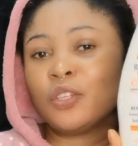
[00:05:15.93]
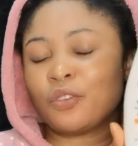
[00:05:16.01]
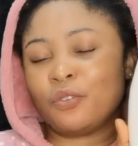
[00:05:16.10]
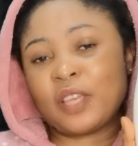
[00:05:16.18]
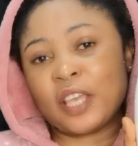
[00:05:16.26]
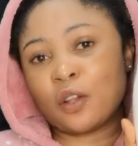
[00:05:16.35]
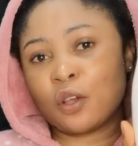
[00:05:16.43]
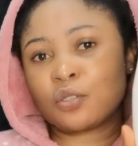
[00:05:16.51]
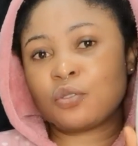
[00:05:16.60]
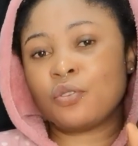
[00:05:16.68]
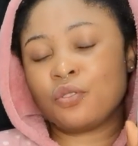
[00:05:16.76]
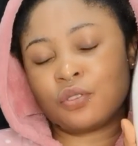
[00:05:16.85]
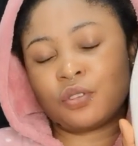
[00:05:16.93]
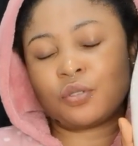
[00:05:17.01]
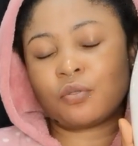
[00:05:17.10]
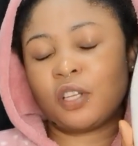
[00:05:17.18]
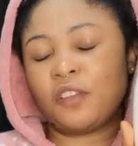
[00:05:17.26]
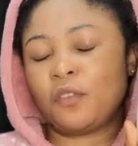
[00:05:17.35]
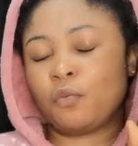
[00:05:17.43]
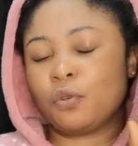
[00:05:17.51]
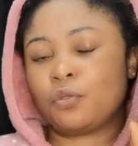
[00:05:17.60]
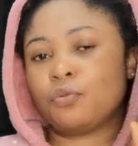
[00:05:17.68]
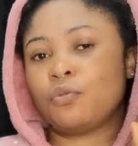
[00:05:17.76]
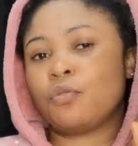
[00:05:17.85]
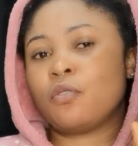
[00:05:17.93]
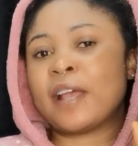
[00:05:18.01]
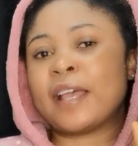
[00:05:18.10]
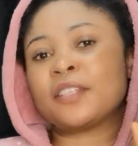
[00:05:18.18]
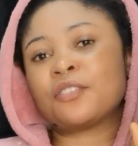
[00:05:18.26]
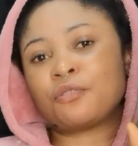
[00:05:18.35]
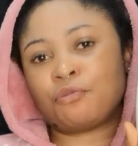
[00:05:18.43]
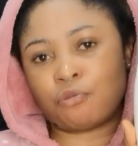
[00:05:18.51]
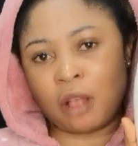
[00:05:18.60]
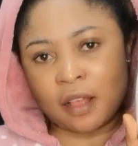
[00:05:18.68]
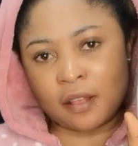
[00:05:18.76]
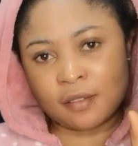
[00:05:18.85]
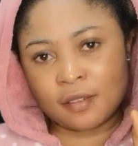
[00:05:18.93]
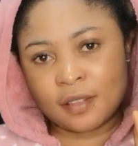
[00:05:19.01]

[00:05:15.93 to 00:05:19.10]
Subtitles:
So you can also use this one if you want to go extra.